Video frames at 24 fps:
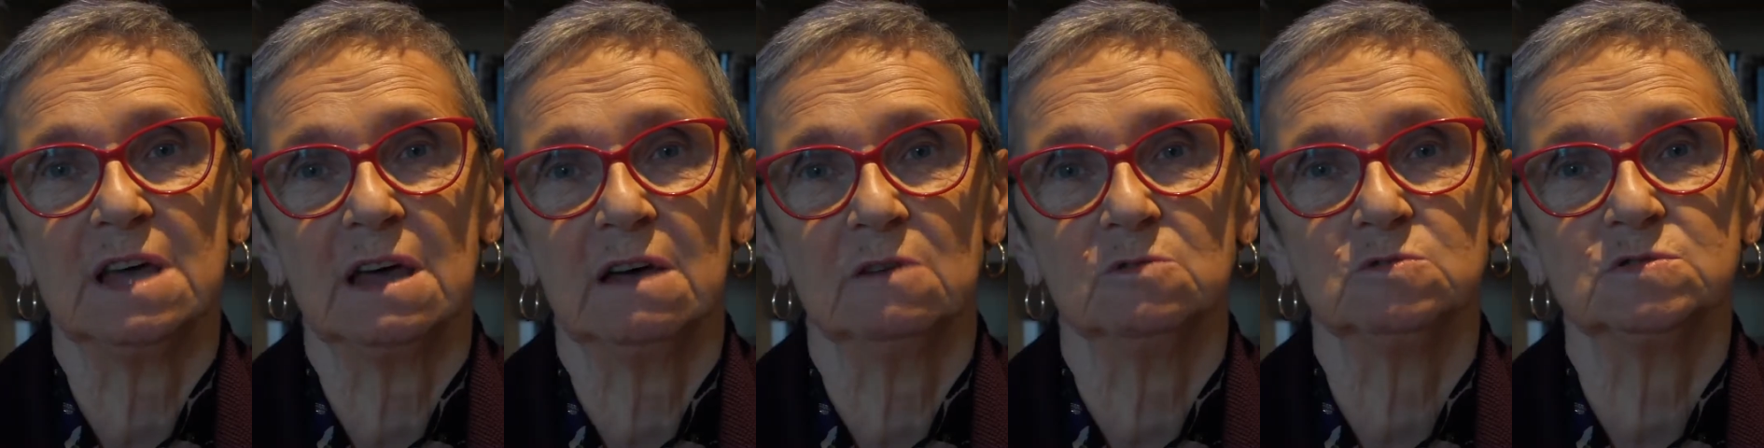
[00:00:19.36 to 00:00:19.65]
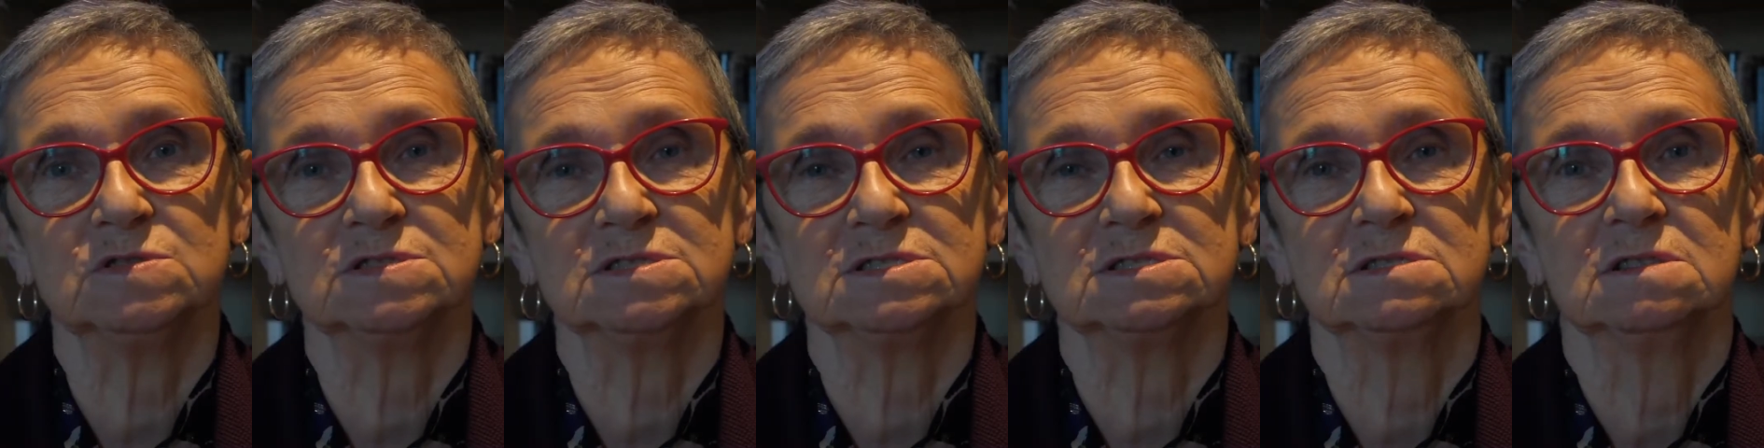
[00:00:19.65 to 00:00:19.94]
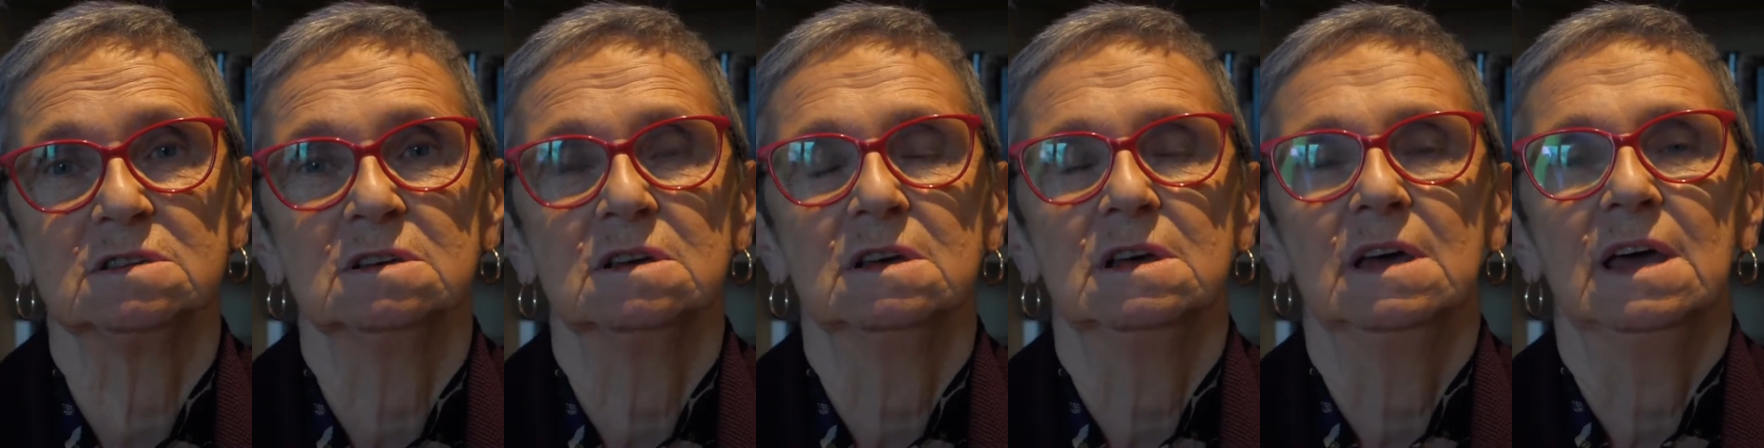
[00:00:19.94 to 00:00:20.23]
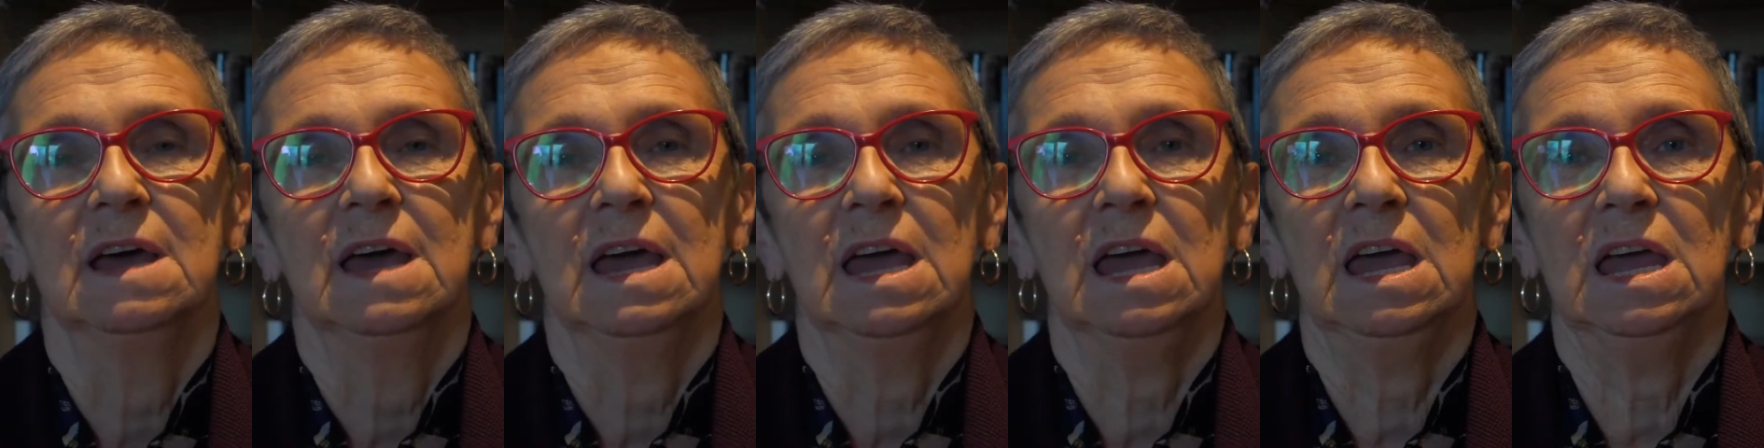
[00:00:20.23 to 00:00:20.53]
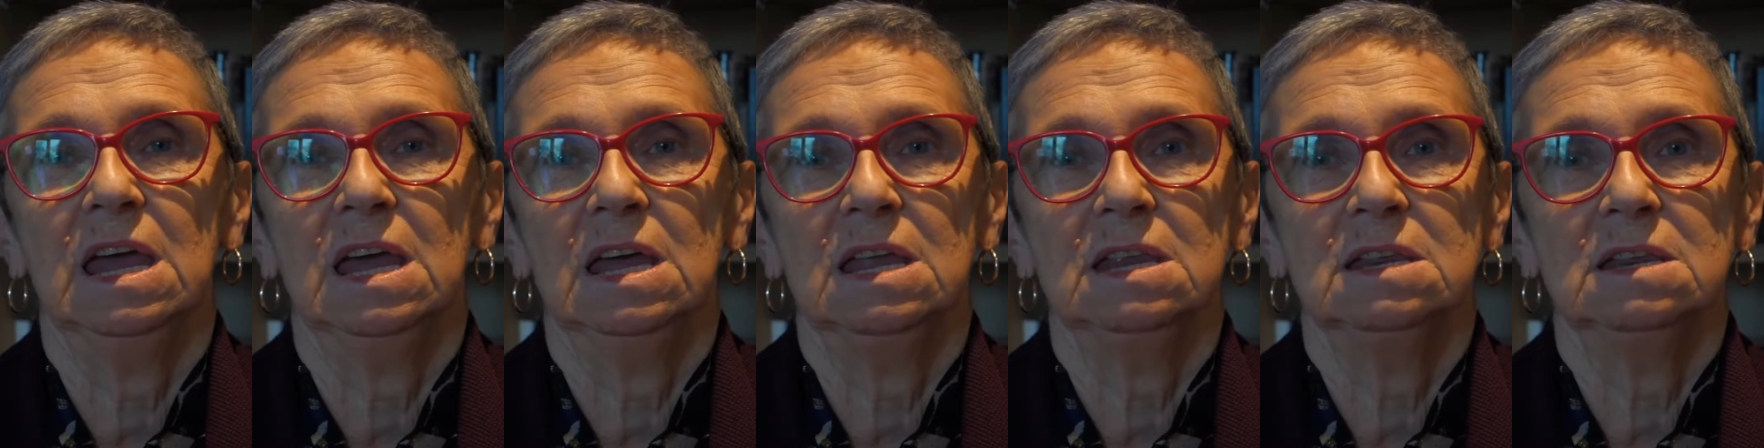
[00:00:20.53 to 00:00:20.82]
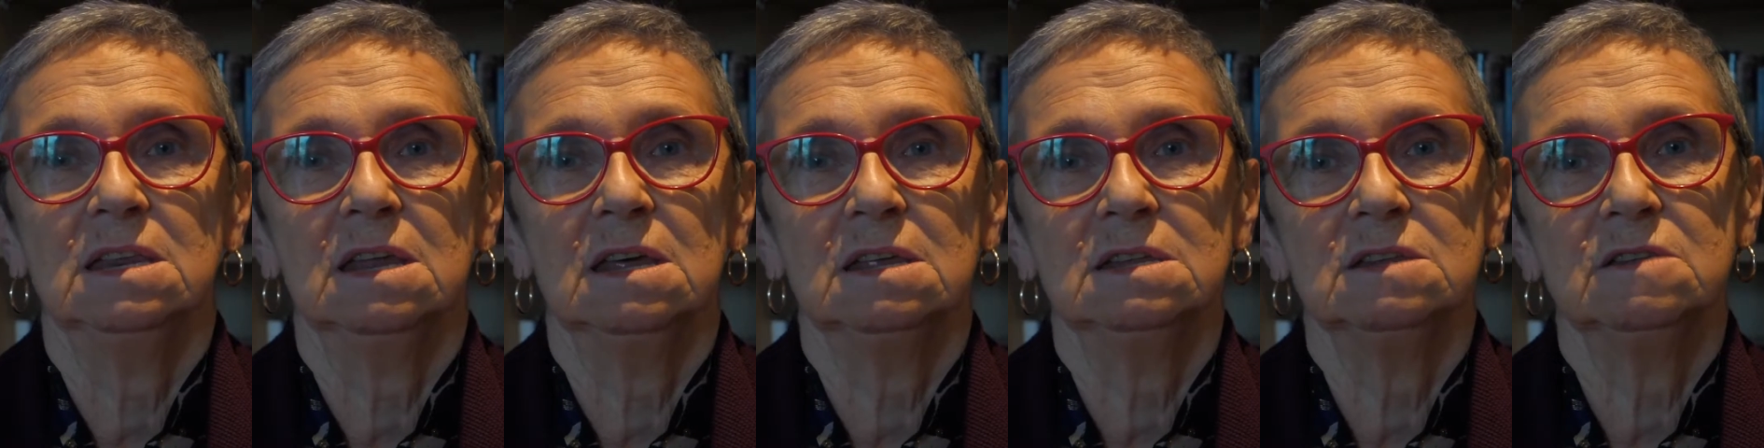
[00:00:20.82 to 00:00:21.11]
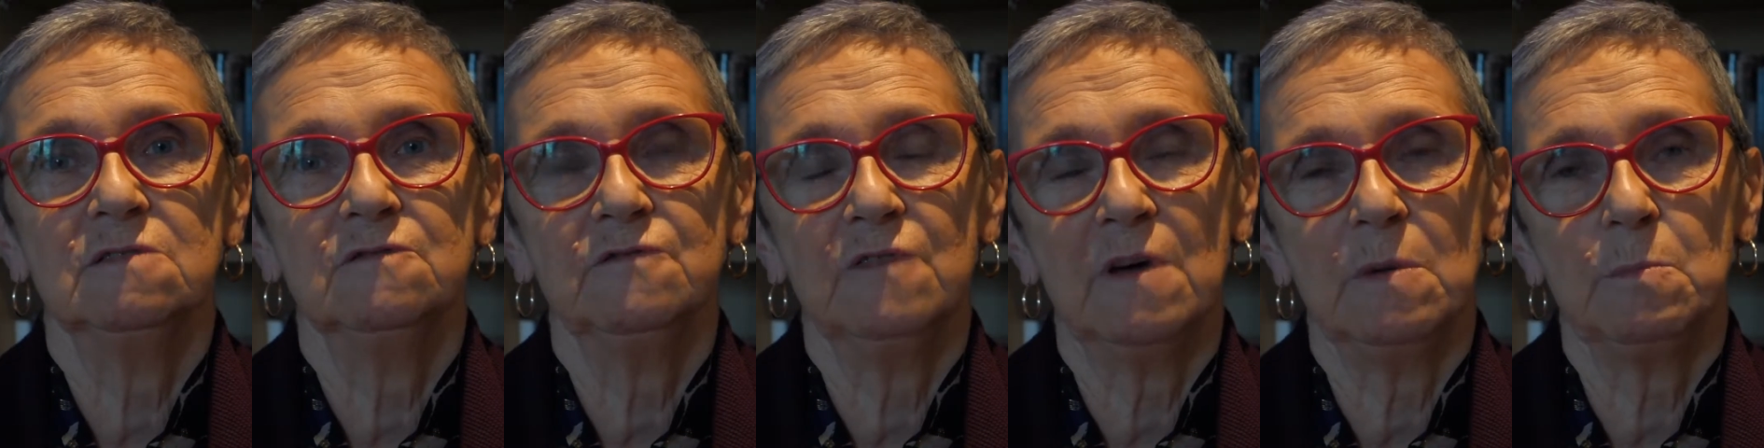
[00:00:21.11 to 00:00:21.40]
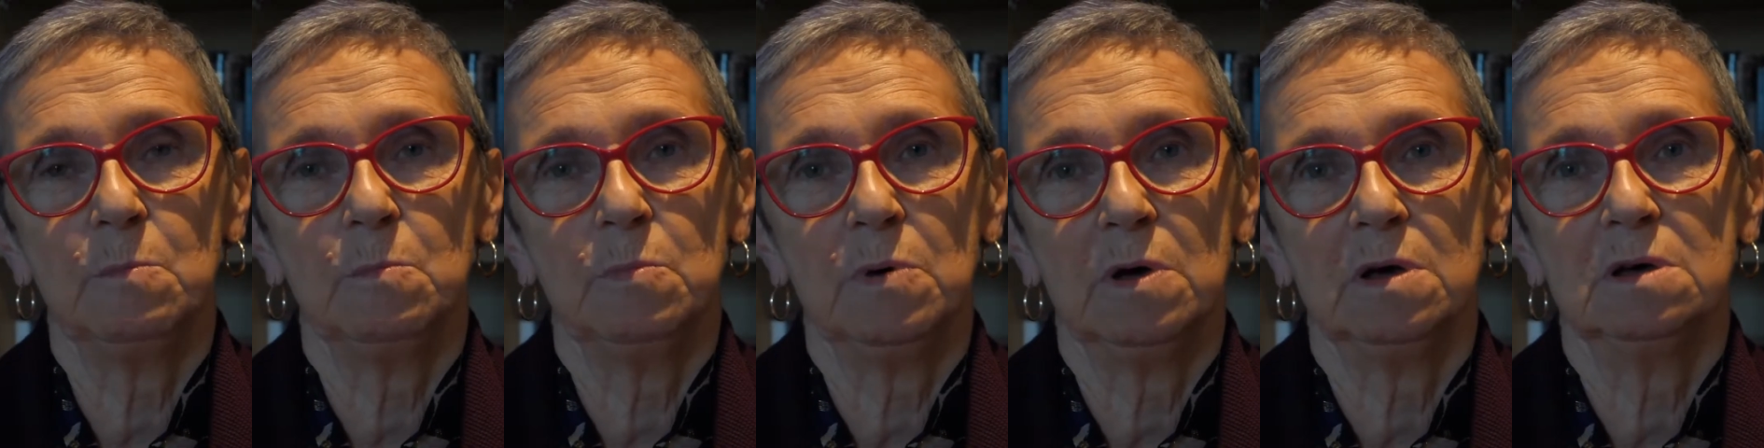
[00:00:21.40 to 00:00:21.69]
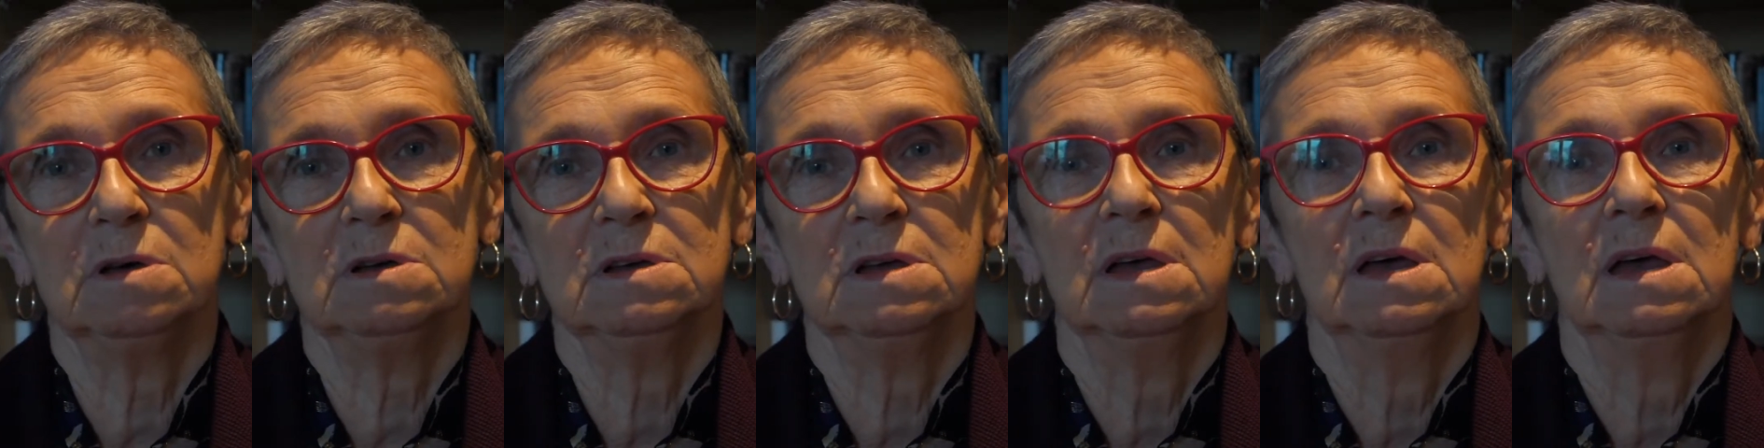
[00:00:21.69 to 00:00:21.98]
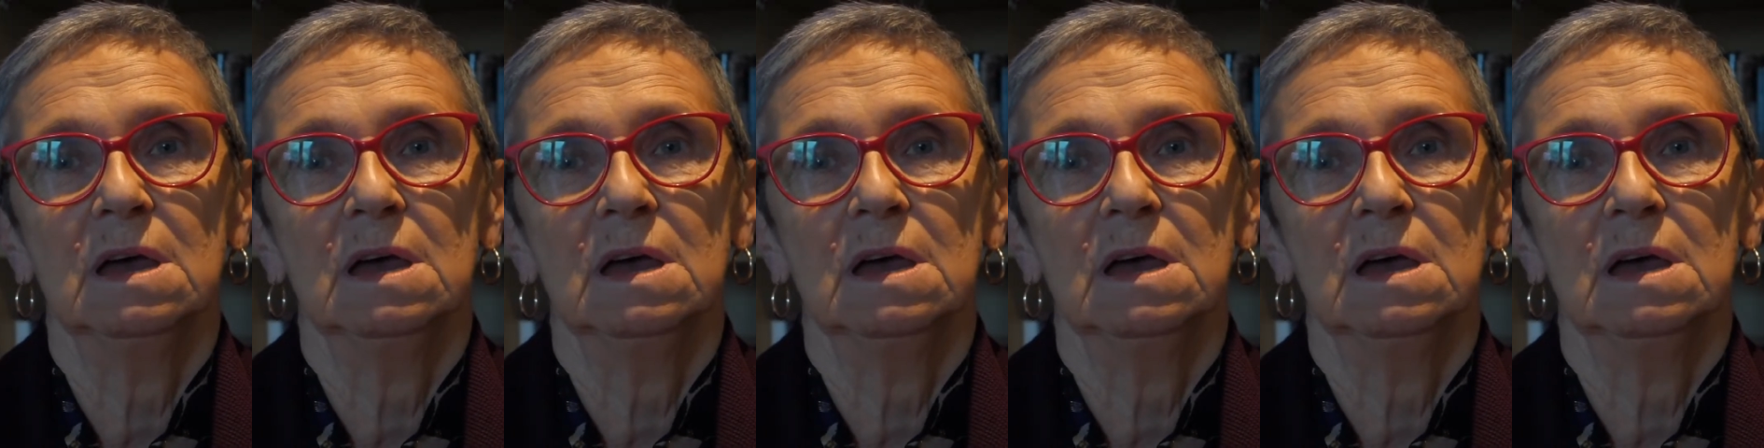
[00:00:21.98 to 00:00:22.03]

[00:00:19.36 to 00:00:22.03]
house in November